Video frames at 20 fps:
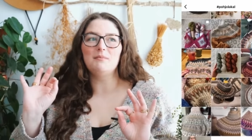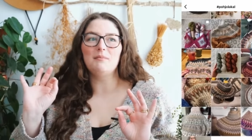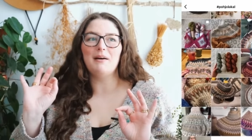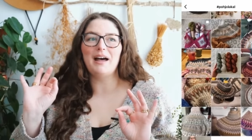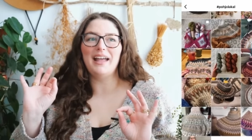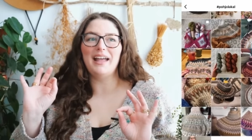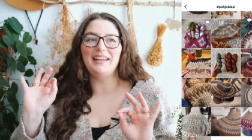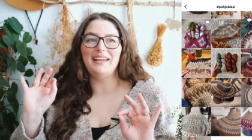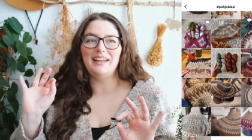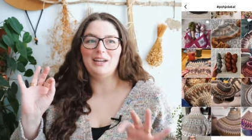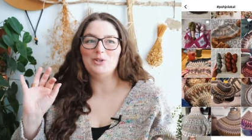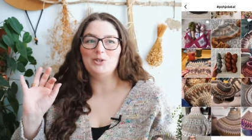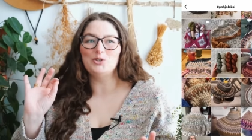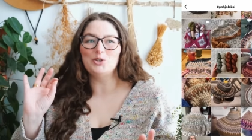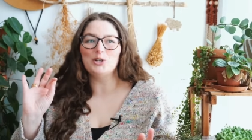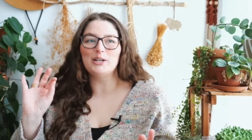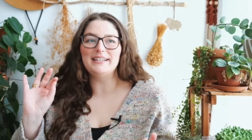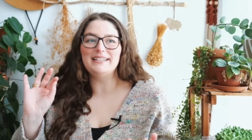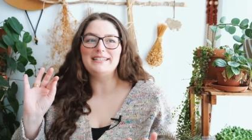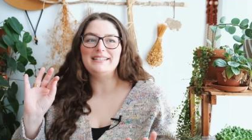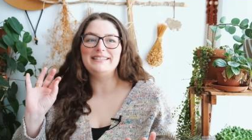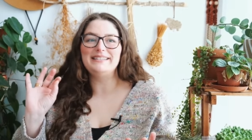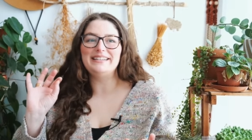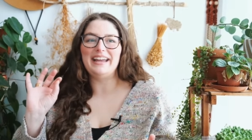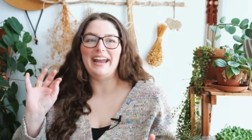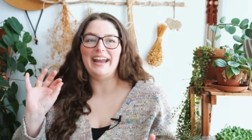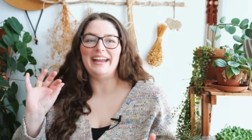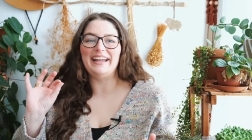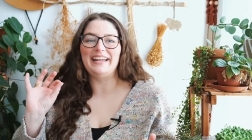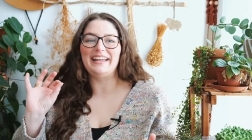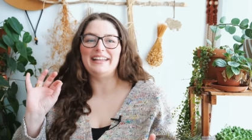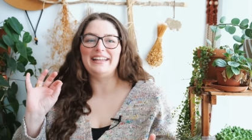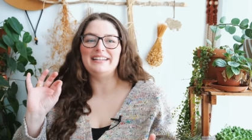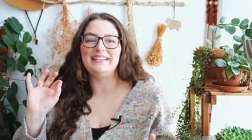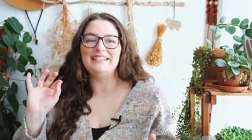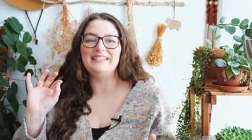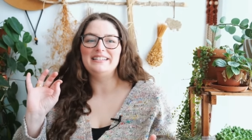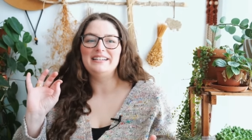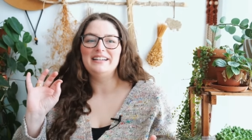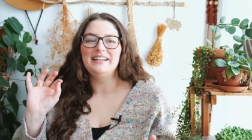my interest,
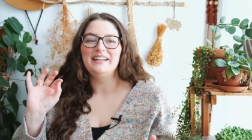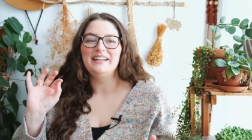and